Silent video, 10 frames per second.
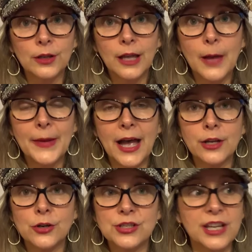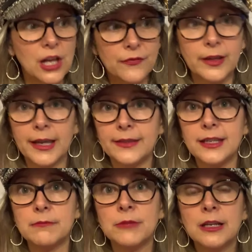about yourself and
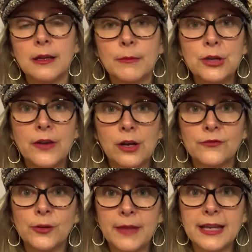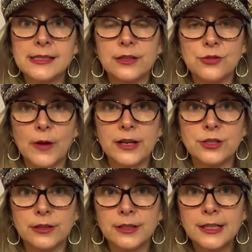then move on from that
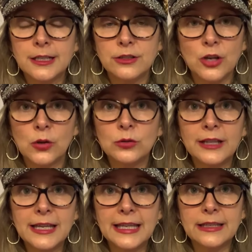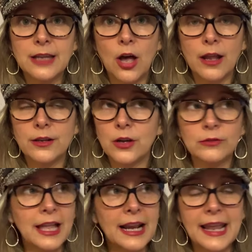situation don't let in uh, don't
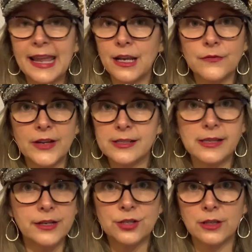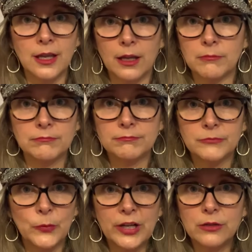let an ant infestation come
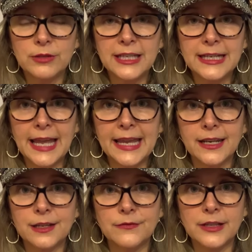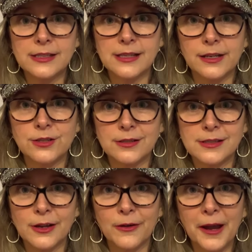we don't need ant infestations
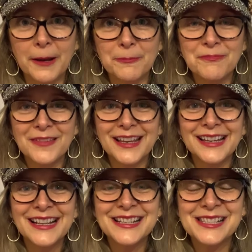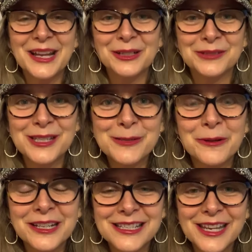all right so just
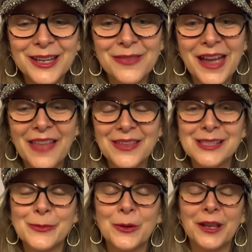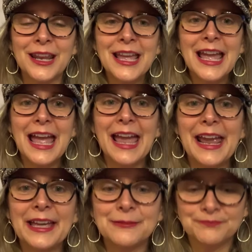wanted to tell you that this morning.
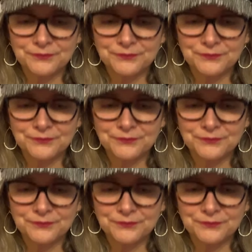And